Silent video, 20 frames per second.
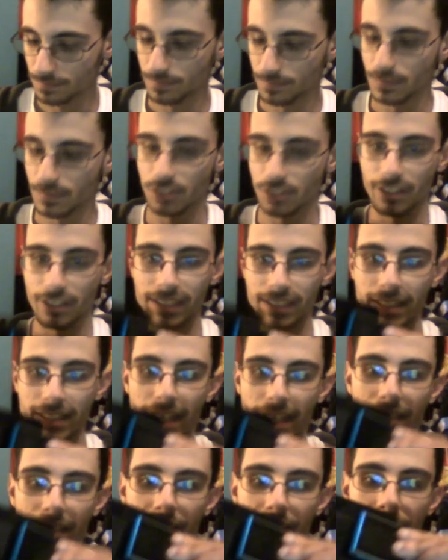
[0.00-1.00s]
Screen
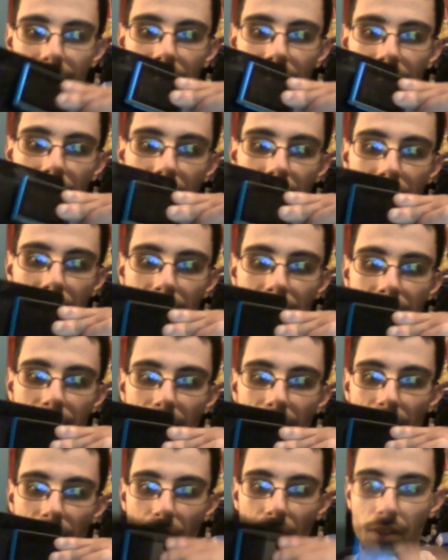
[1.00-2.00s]
size,
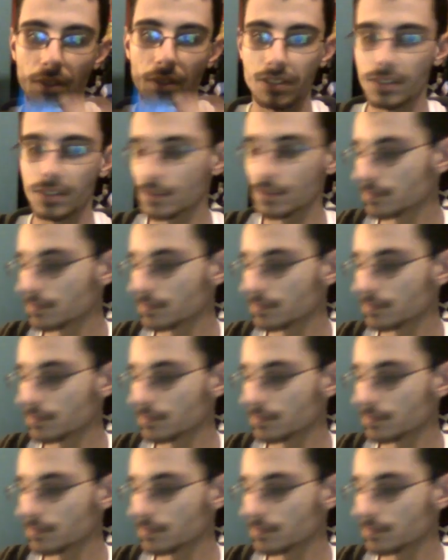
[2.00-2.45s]
of course.